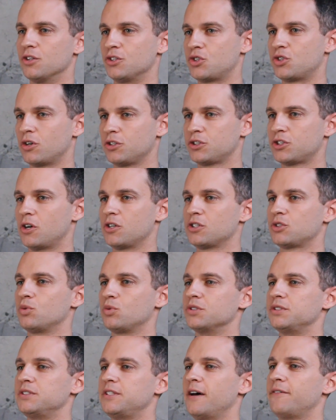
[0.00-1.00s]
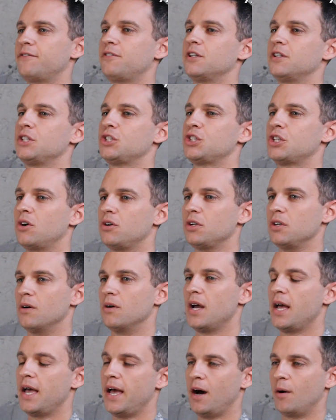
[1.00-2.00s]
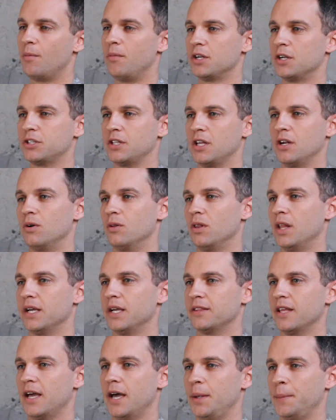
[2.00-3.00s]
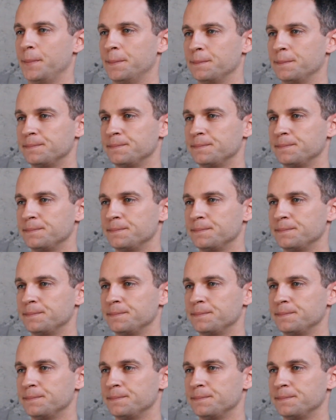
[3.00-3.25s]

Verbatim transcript: Your drill sergeants will definitely show you how much they don't like that.